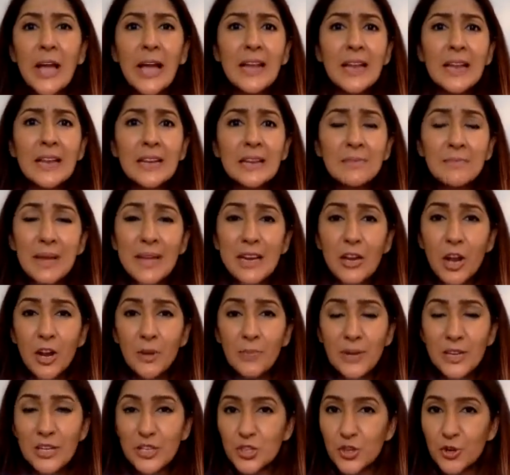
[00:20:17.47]
and it may
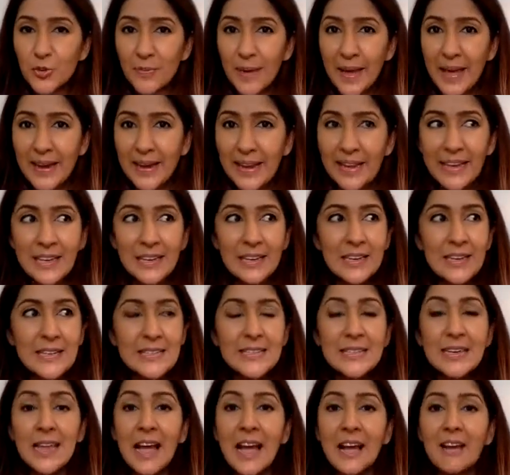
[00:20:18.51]
not be traumatic. It
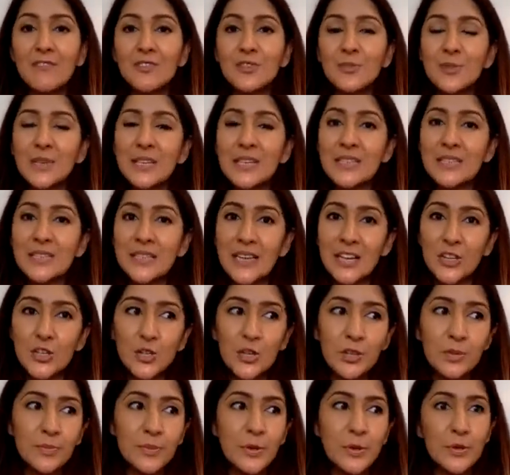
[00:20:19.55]
doesn't have to be
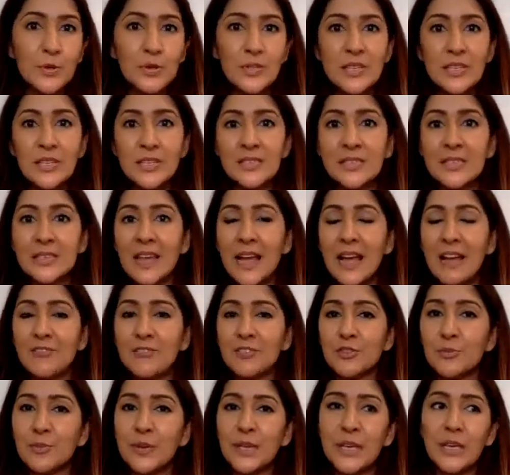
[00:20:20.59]
sexual abuse. It doesn't
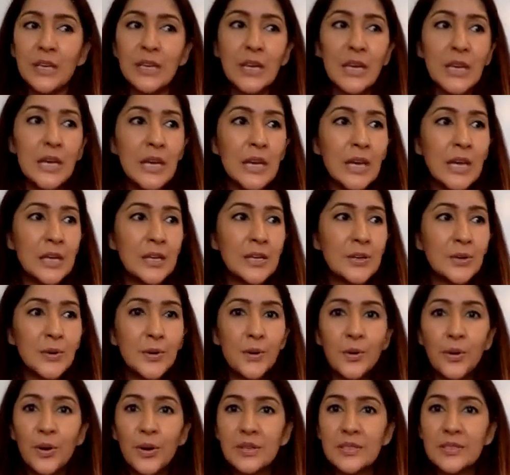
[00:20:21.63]
have to be,
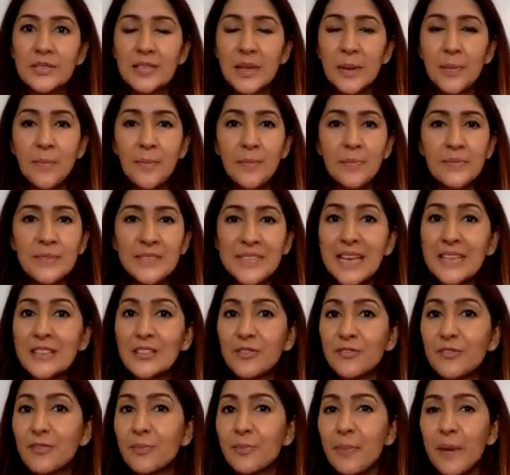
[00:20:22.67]
some
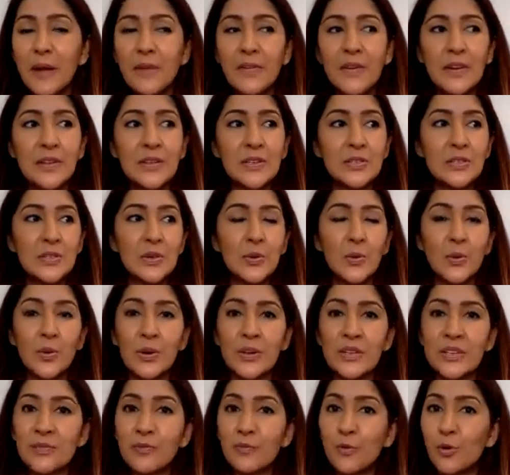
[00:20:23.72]
death of a parent
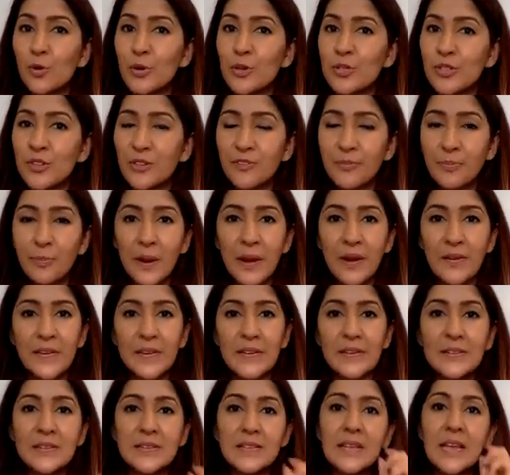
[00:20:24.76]
or divorce of
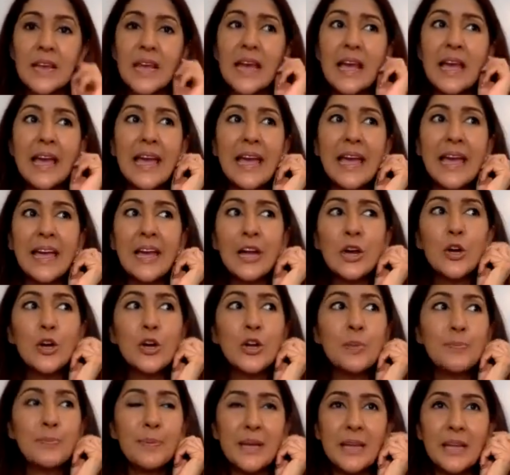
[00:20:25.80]
parents. It
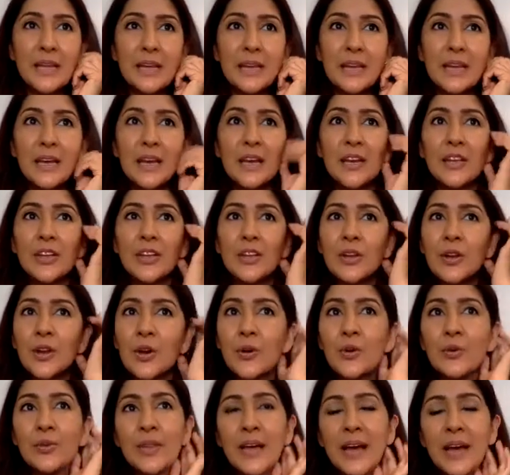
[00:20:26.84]
could be,
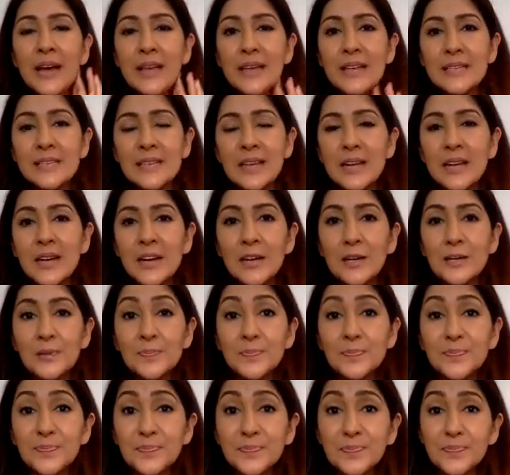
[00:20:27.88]
that
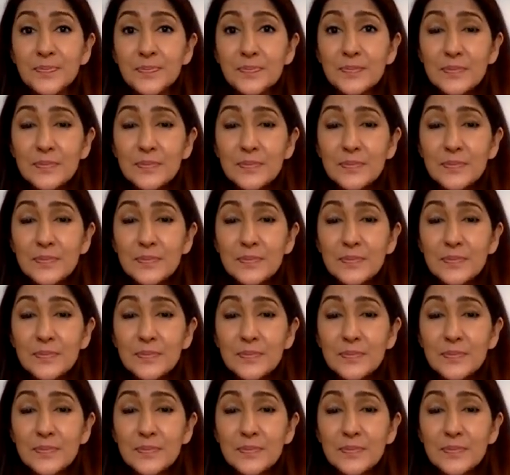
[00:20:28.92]
I